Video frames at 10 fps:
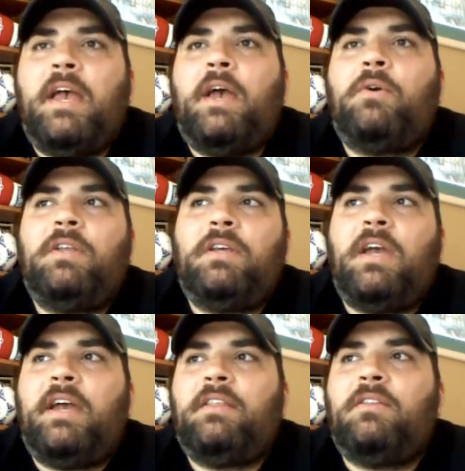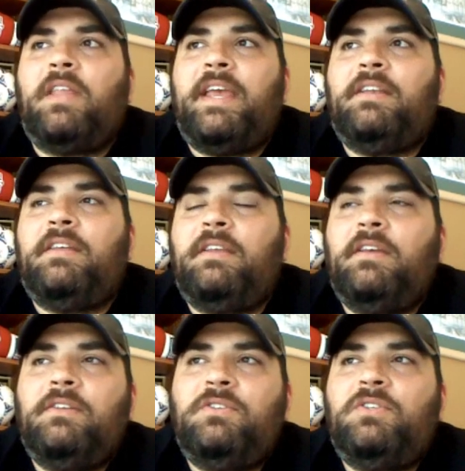How could a guy that landed
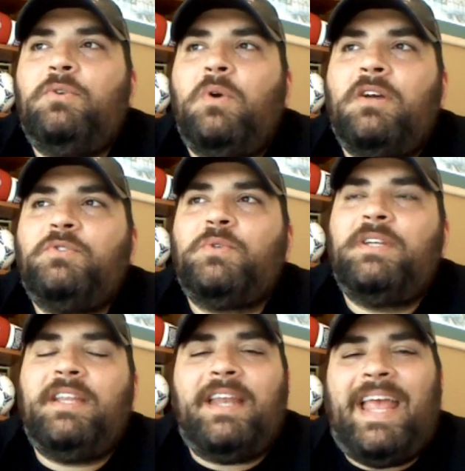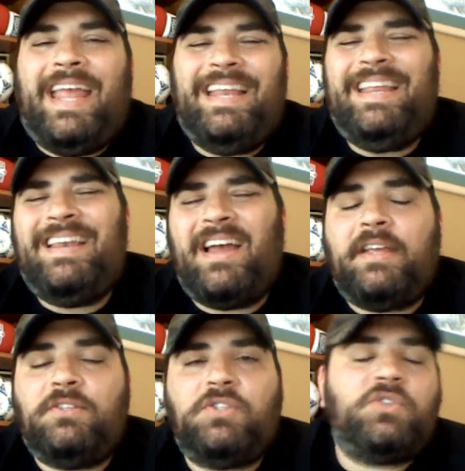
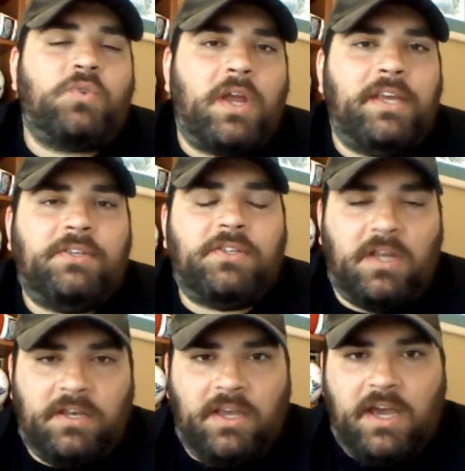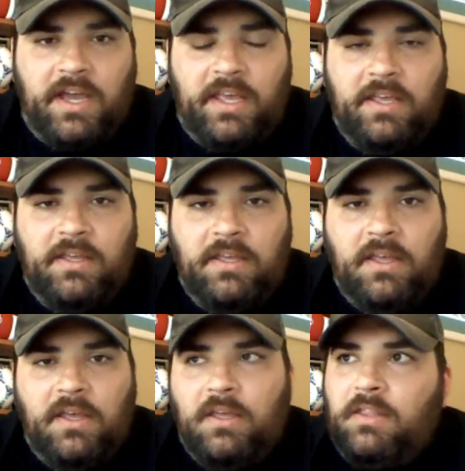289 strikes on a guy
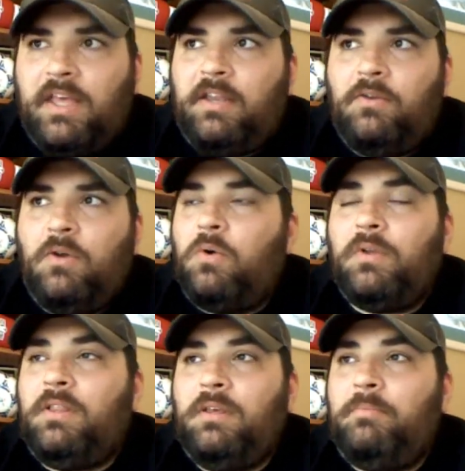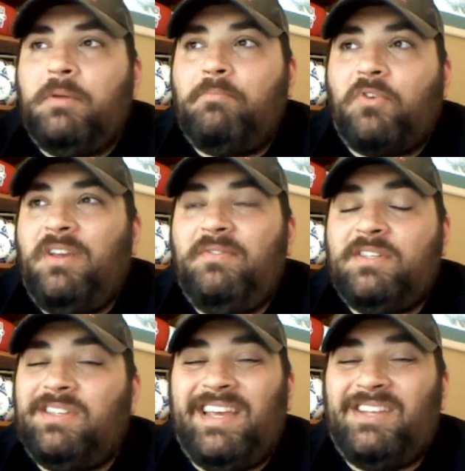that had only been
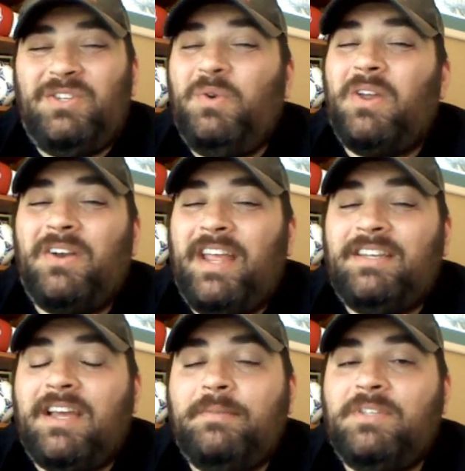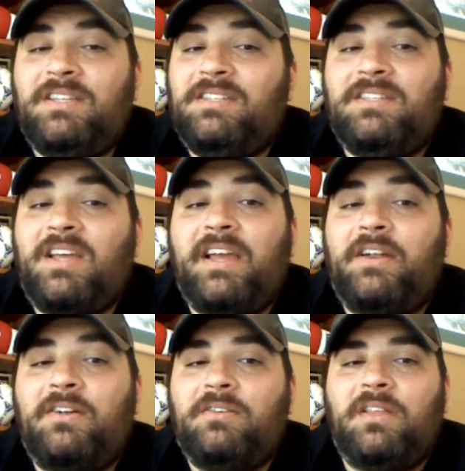previously hit 208 times in his
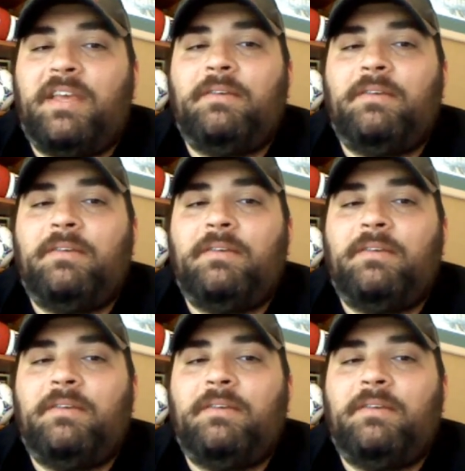entire